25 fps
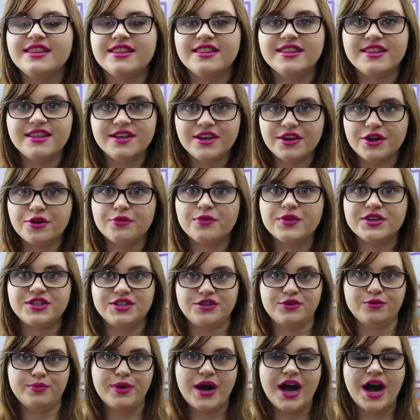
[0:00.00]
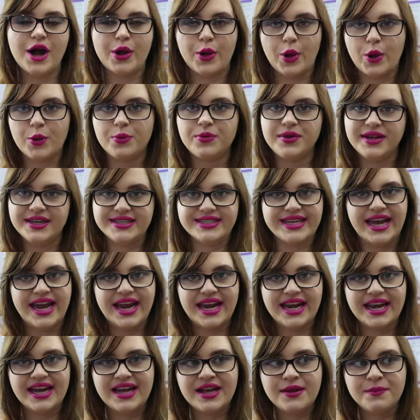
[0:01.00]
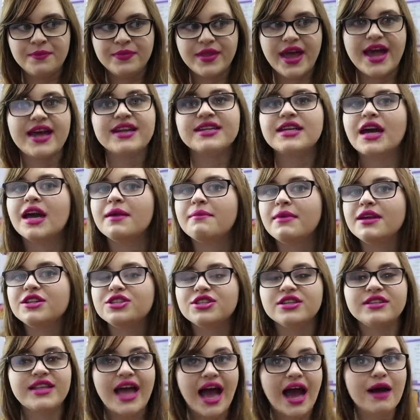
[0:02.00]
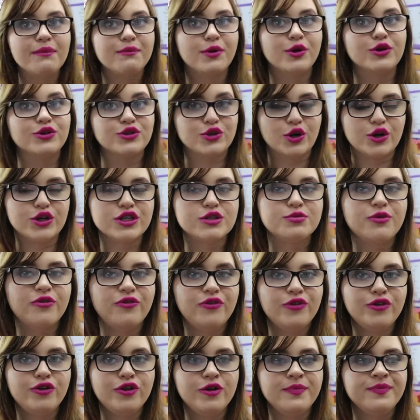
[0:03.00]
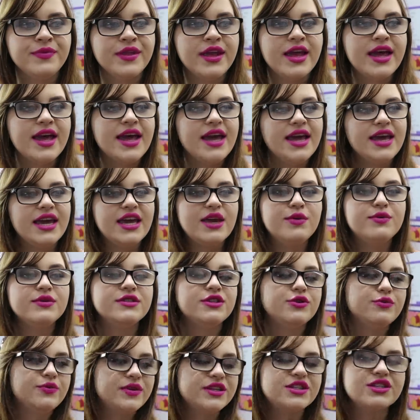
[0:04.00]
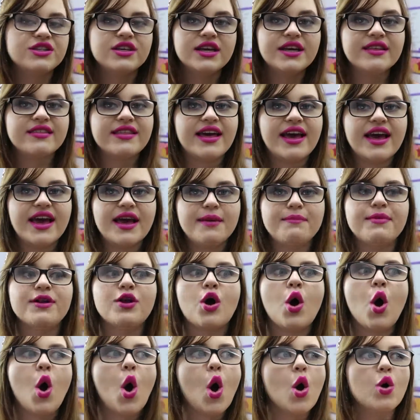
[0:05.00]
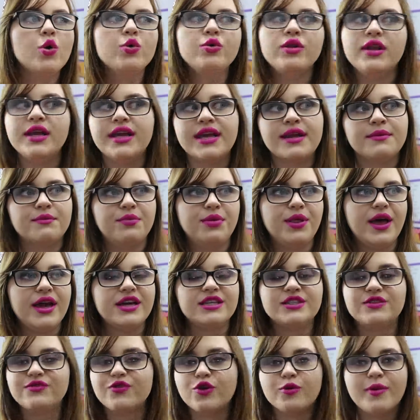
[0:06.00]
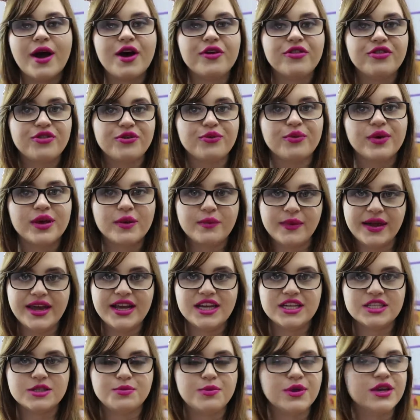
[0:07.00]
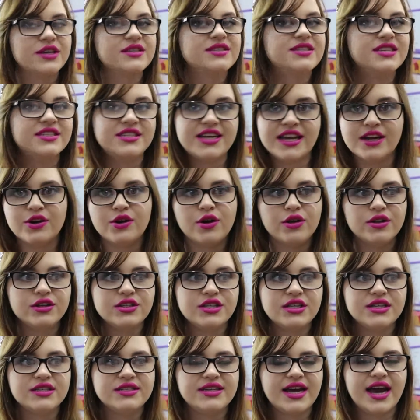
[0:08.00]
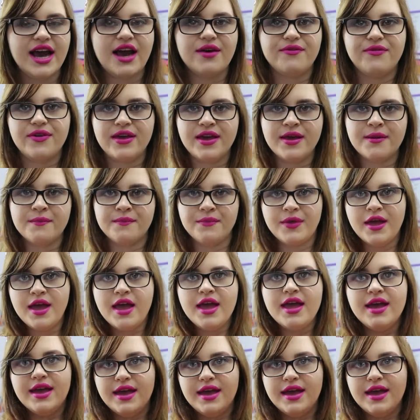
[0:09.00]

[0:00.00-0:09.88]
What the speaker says: the original park opening date. And I mentioned the Hatbox Ghost before. He was originally there, but only in place for about 3 weeks because the technology to have him